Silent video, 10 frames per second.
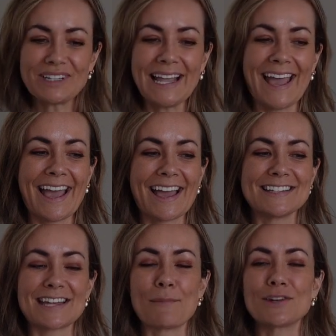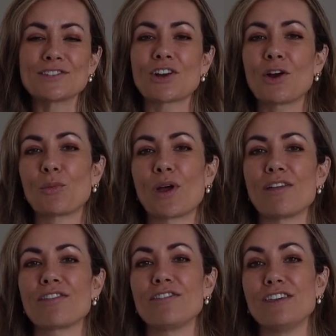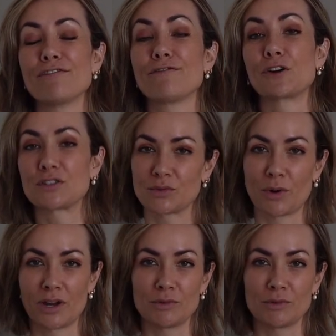And I'm going to start with the first one,